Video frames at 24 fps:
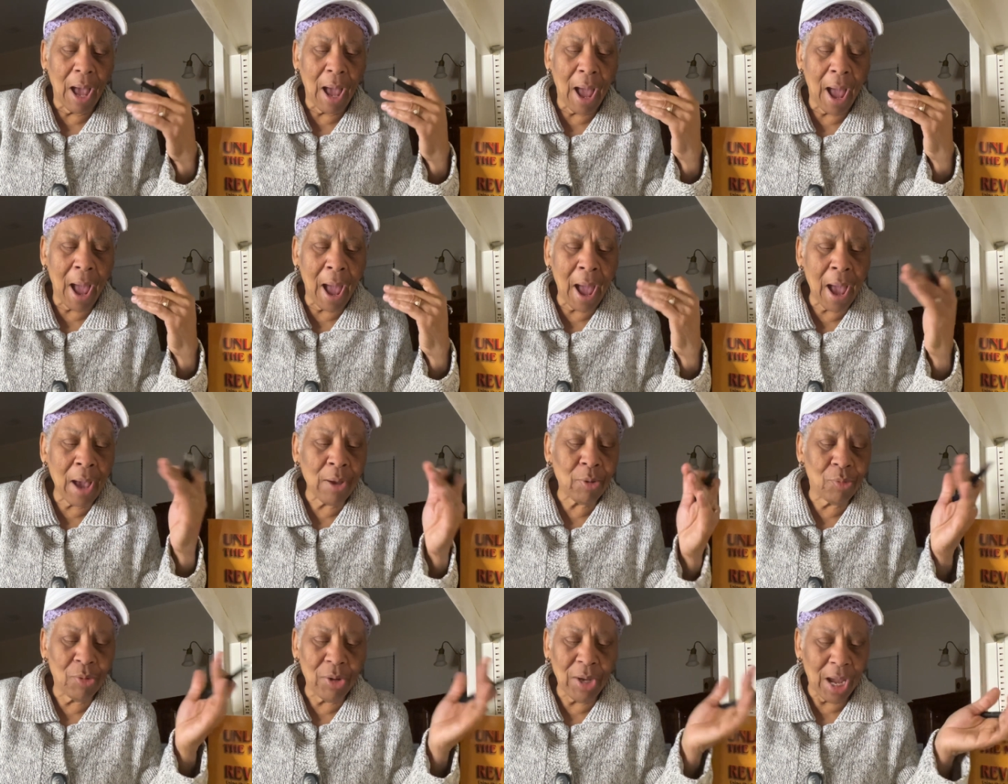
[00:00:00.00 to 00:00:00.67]

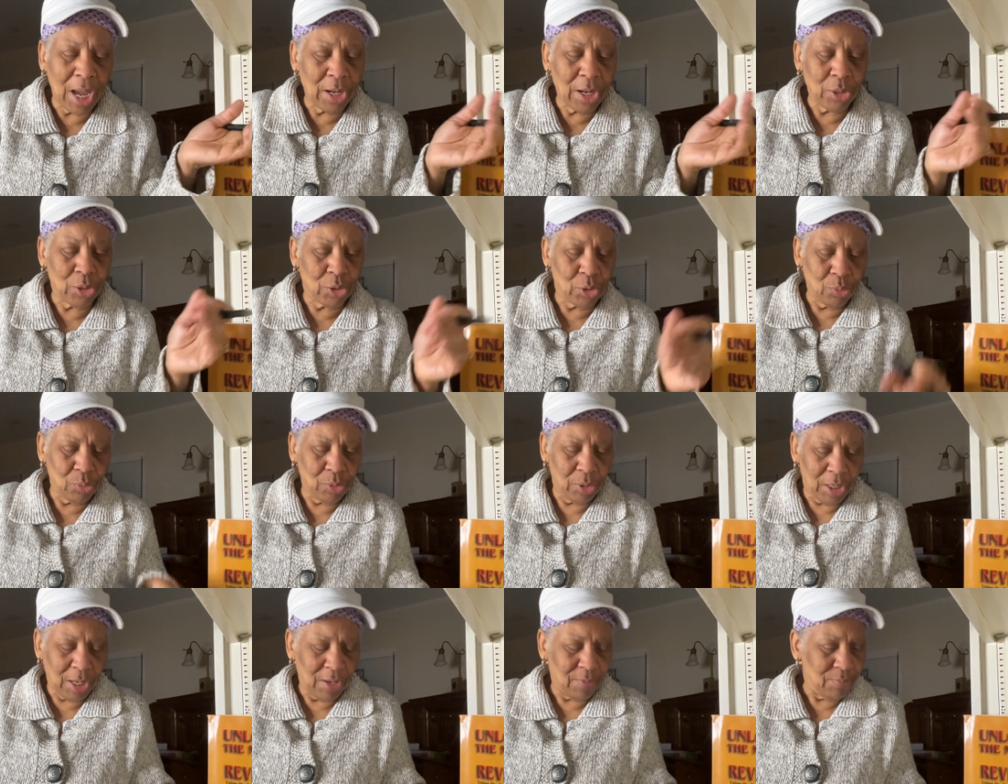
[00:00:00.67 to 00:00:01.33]
I created you
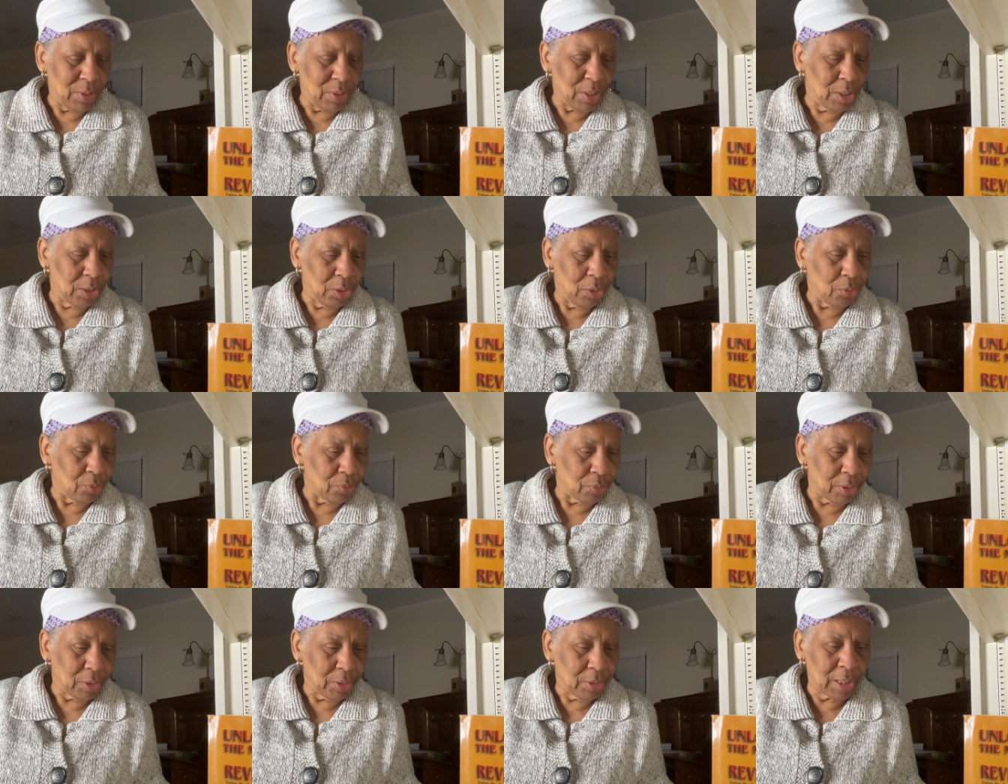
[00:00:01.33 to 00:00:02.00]
to give me
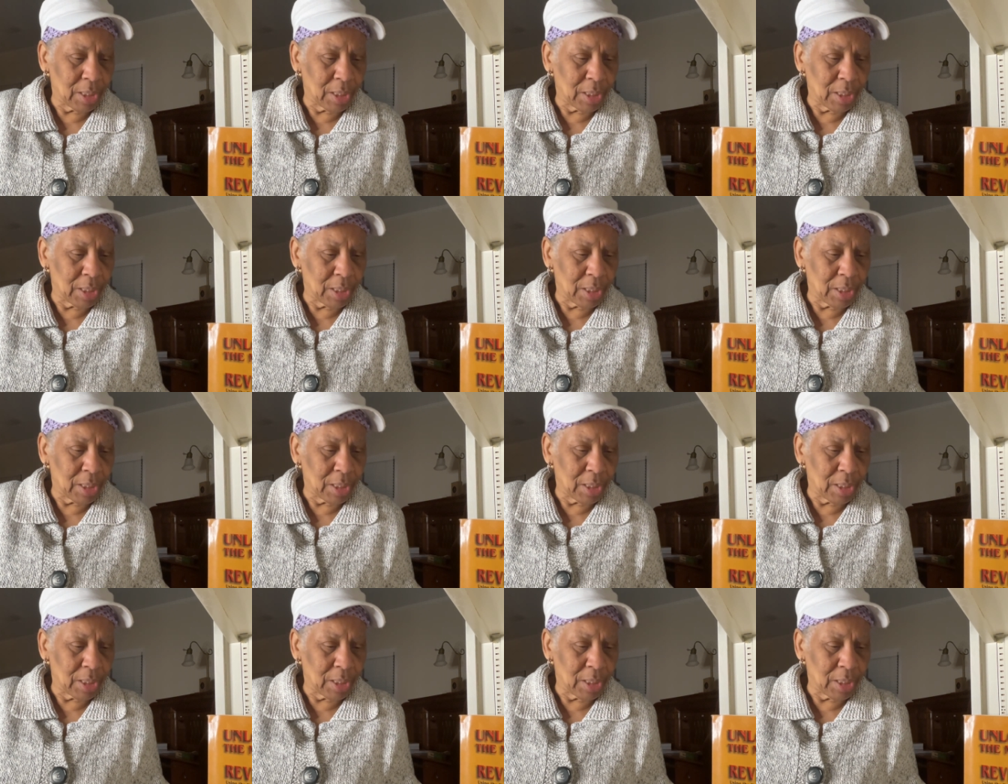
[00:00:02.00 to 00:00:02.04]
glory.